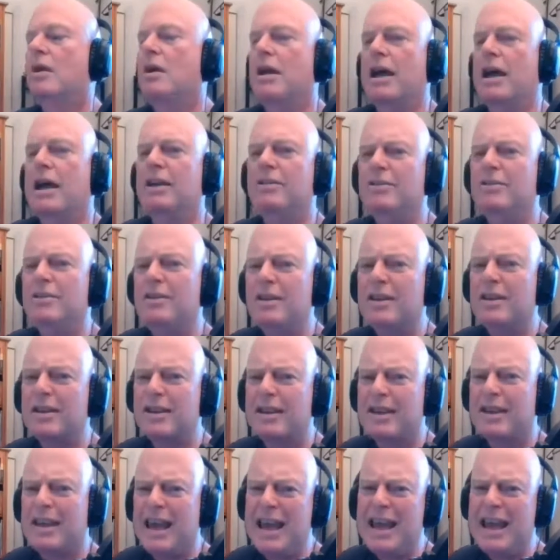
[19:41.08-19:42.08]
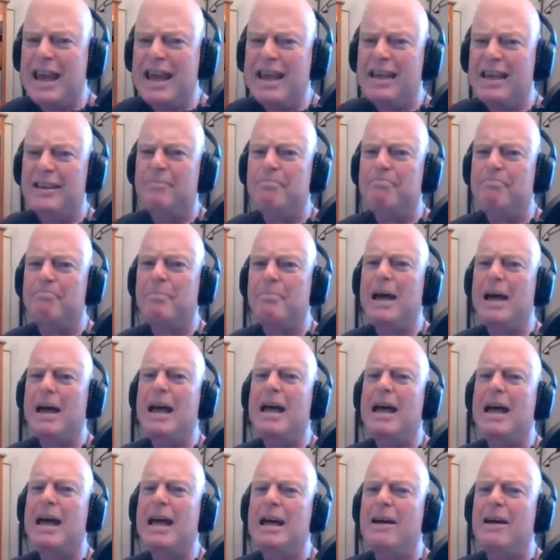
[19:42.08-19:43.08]
And you can't
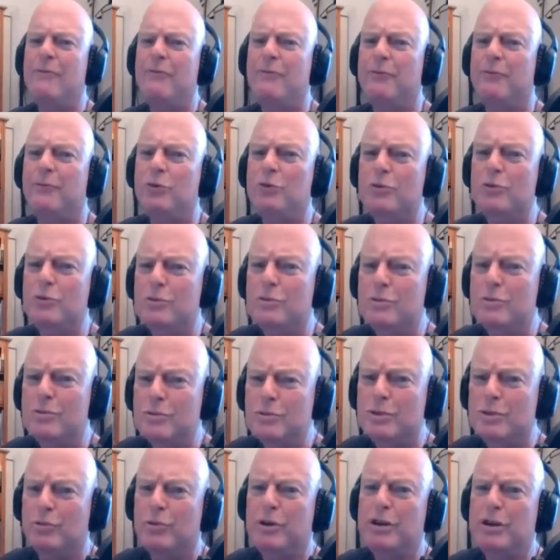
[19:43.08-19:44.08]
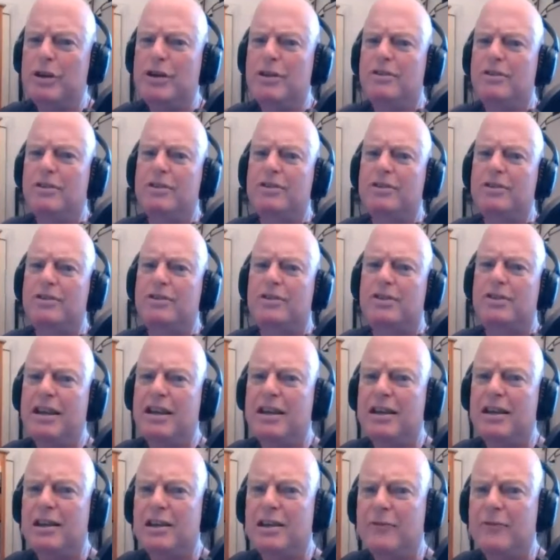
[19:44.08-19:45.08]
buy food with a
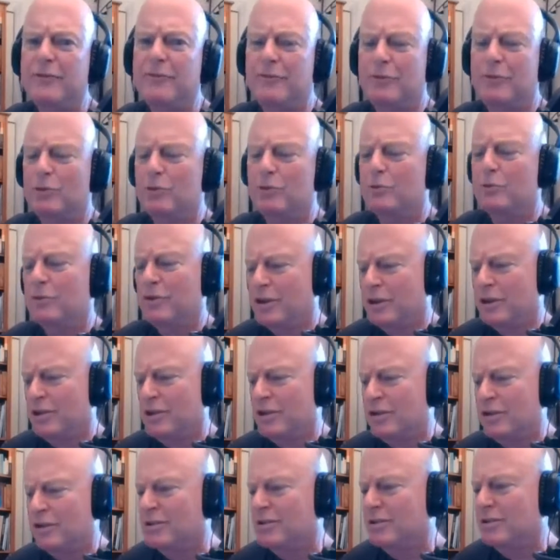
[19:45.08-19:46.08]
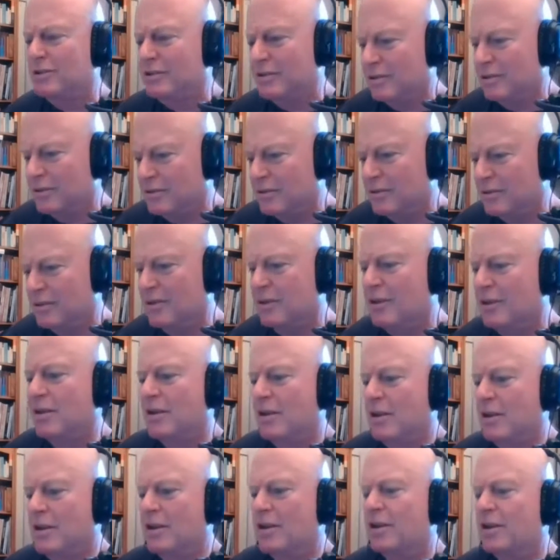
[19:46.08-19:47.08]
telephone card.
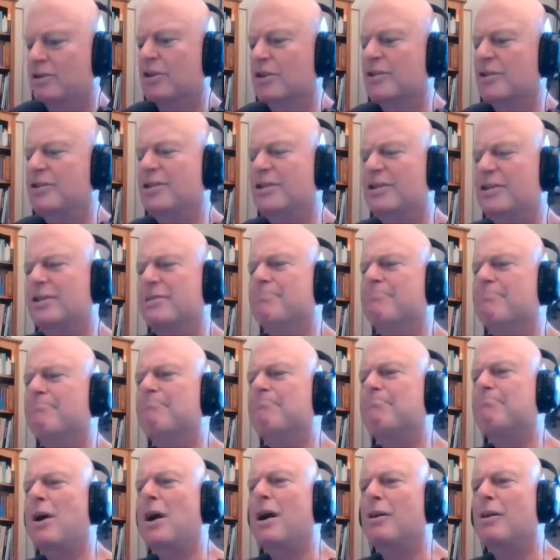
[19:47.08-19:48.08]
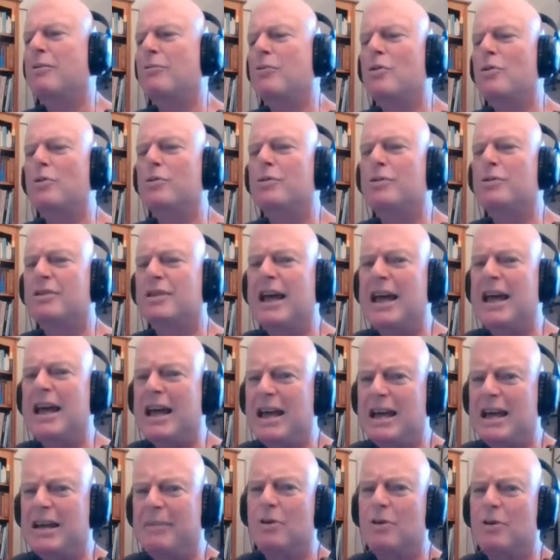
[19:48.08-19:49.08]
Just some borrowed
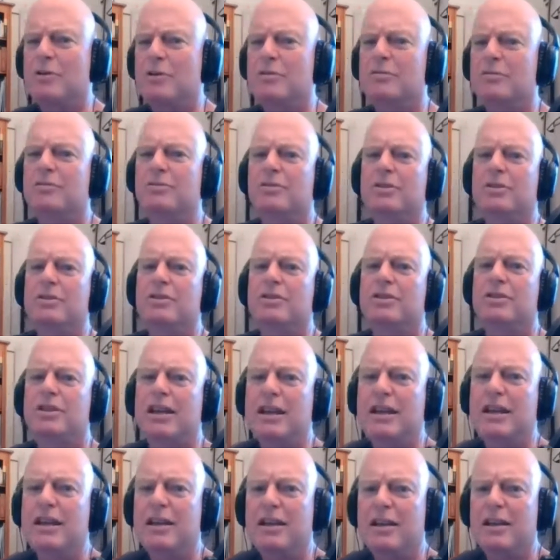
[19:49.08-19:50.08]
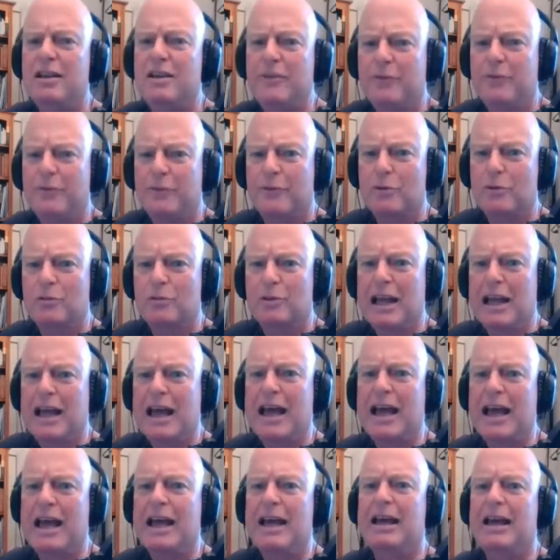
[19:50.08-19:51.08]
time on the telephone
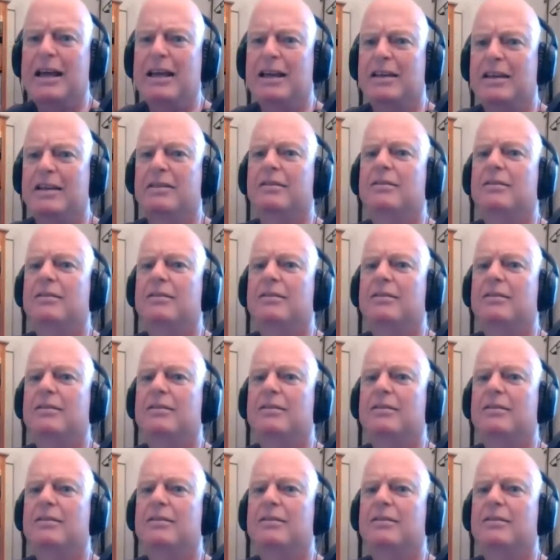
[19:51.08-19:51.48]
line.